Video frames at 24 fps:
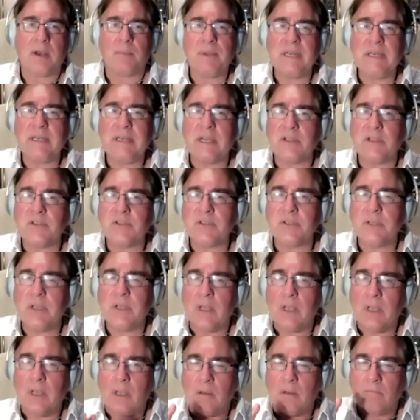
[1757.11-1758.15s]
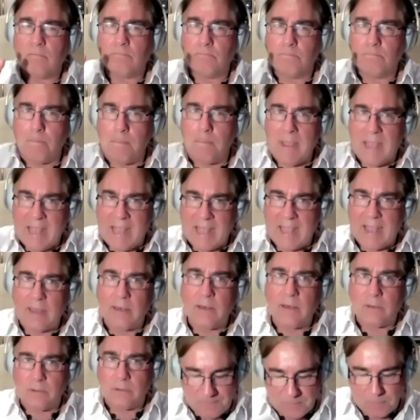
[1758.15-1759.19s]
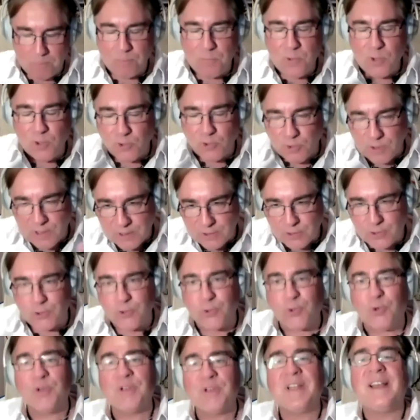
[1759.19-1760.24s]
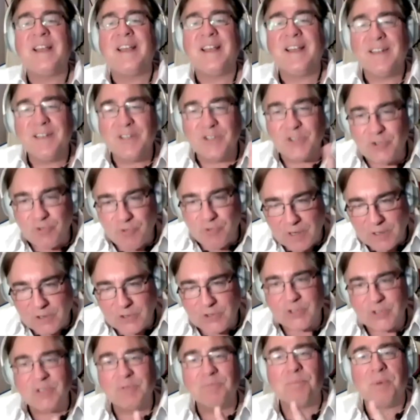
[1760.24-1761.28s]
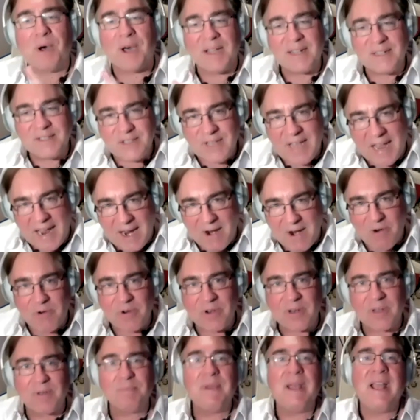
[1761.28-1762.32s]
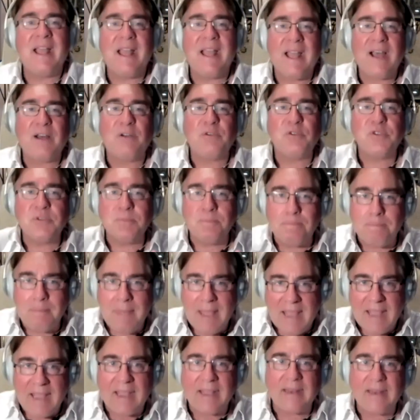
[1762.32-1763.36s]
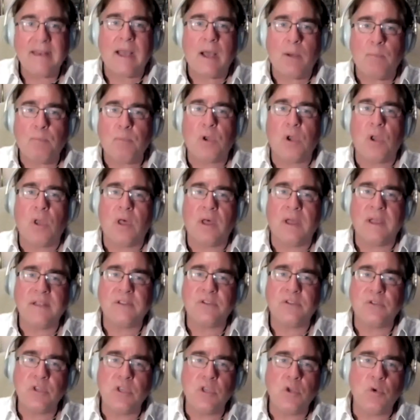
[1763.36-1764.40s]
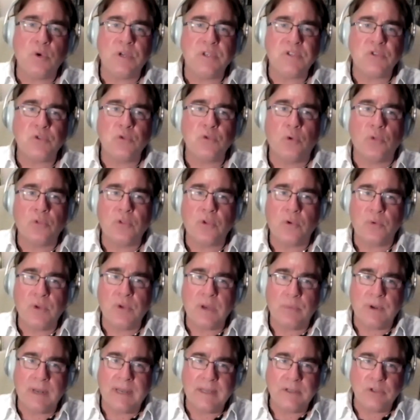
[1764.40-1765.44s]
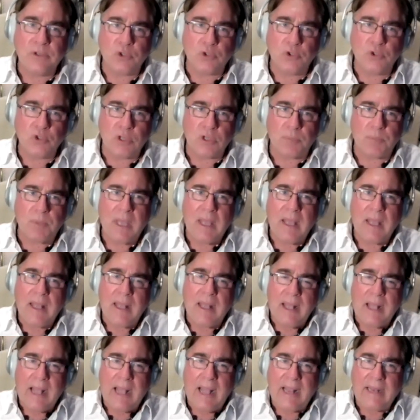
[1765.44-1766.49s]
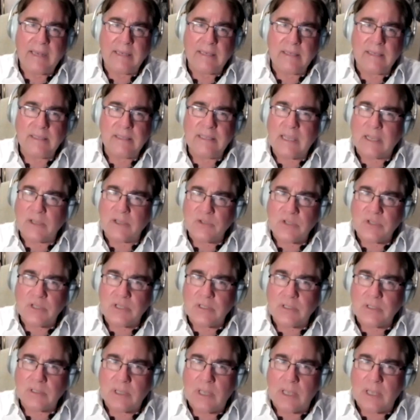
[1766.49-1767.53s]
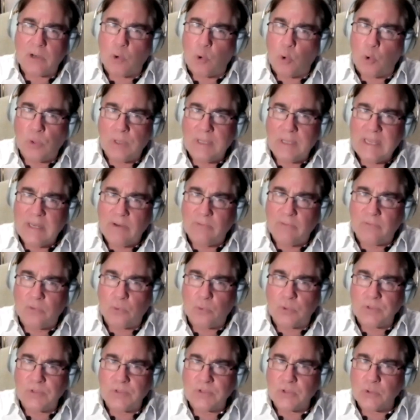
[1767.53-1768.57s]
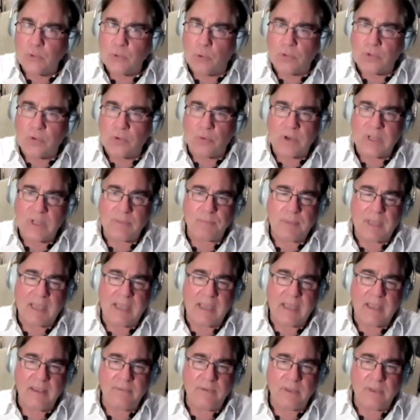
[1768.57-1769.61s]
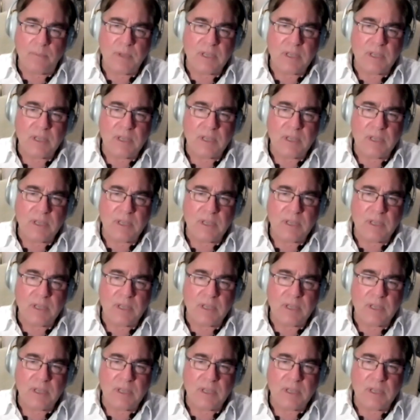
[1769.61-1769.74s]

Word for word: I mean, does MAD, mutually assured destruction by its acronym, how does MAD apply to the US-North Korea relationship? And does it at all influence North Korean behavior?